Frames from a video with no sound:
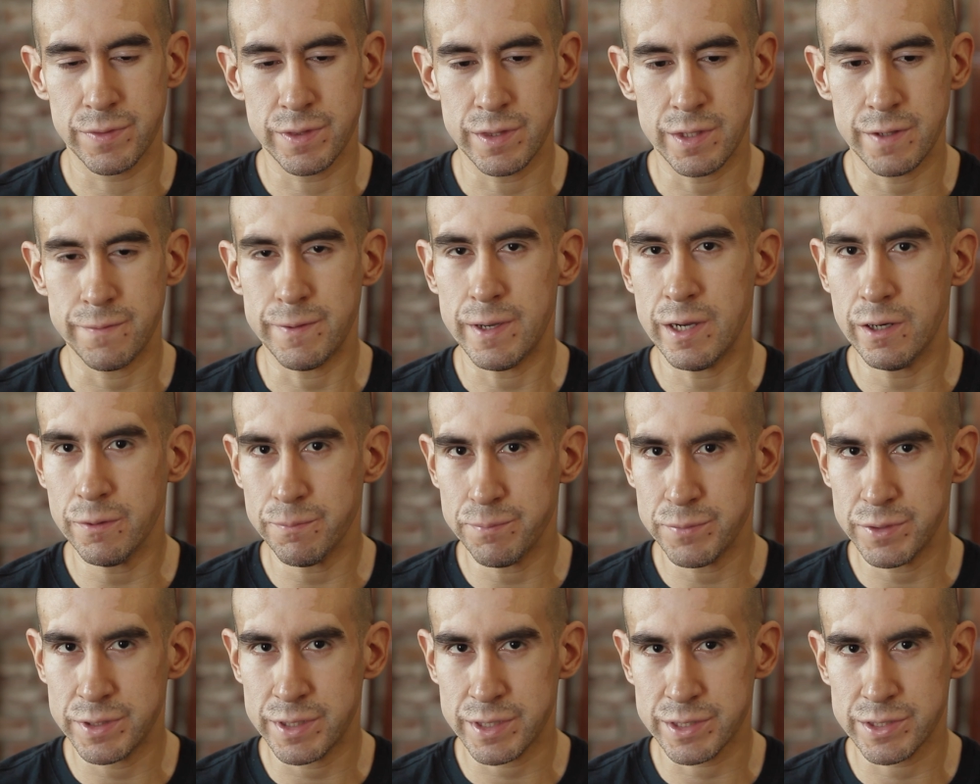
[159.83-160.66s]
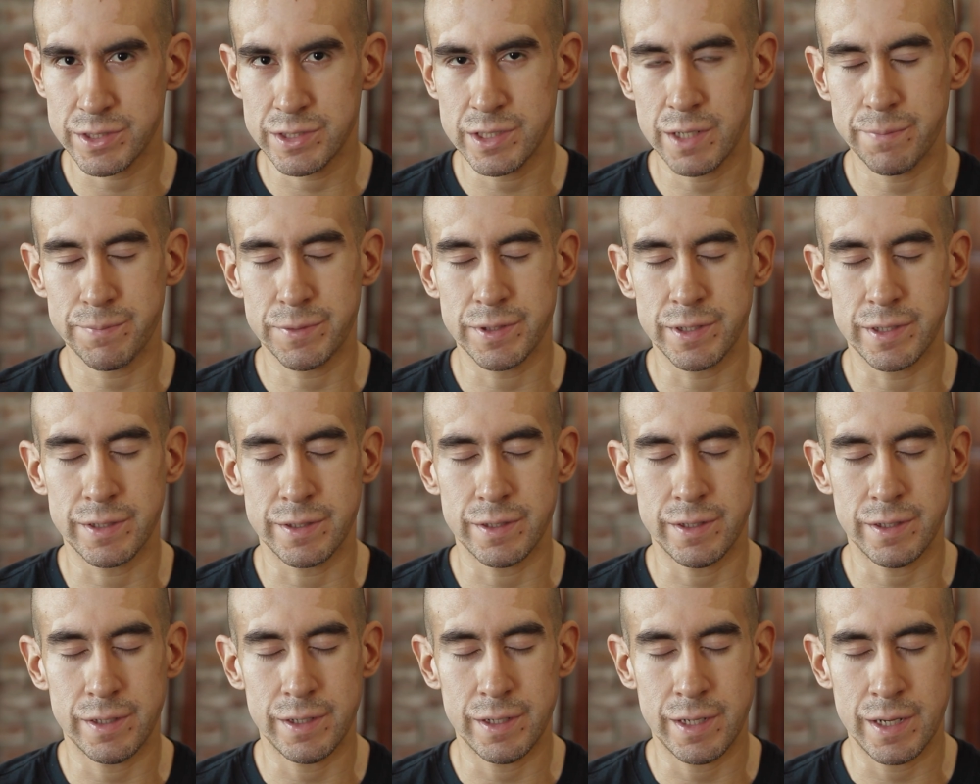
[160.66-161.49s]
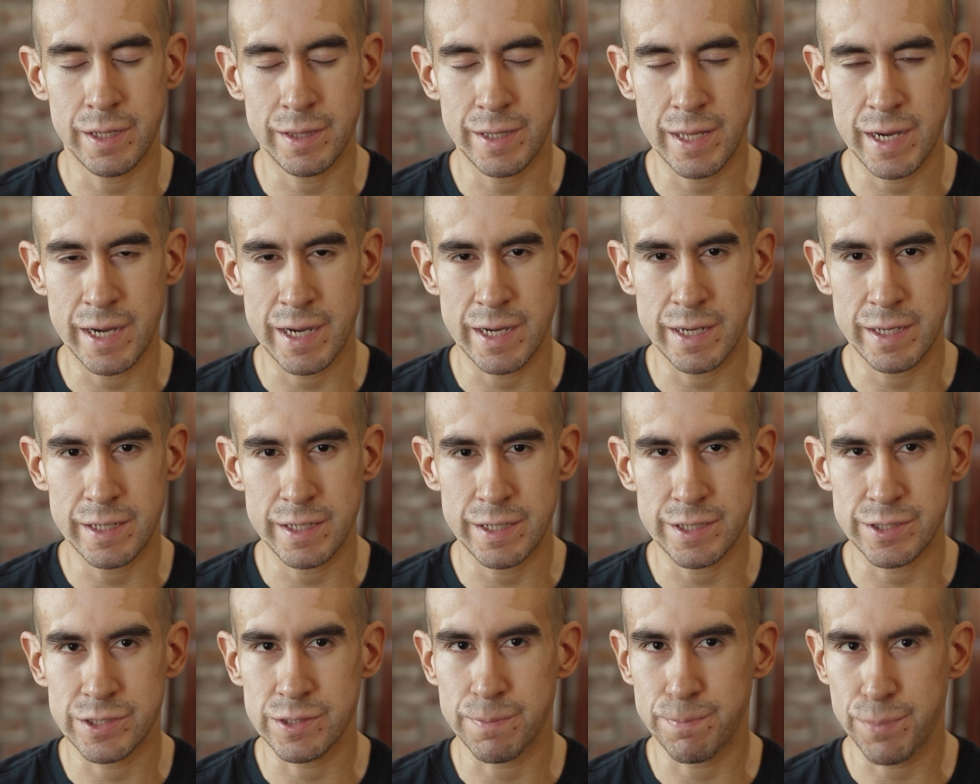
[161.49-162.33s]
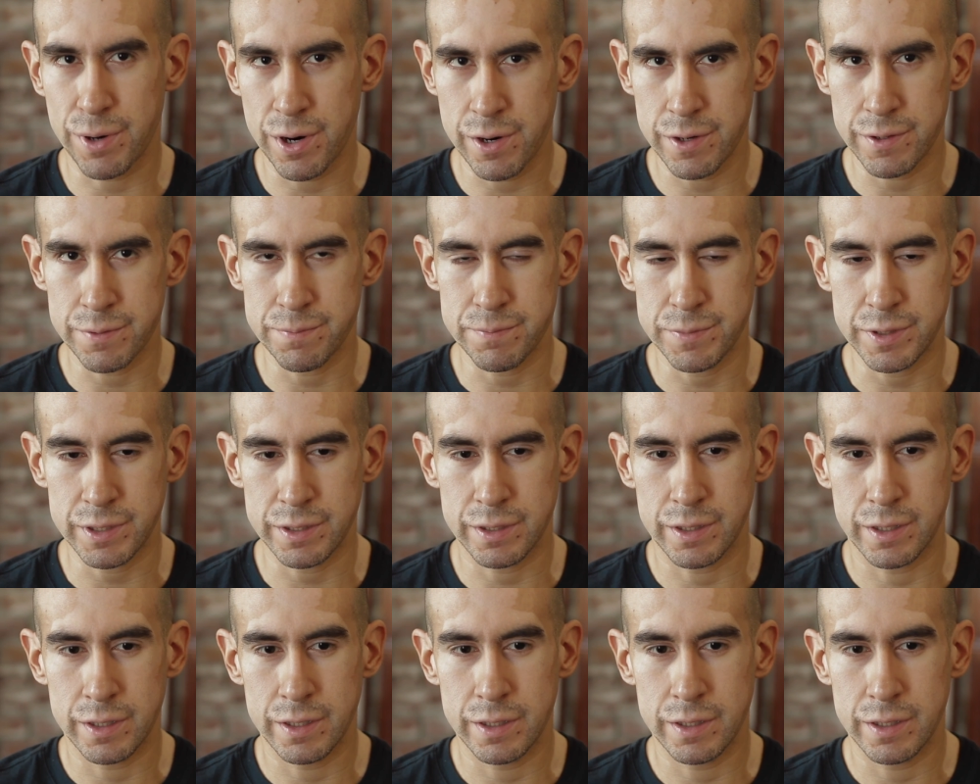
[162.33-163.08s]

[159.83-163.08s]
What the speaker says: They've helped me accept it and that it's a part of me,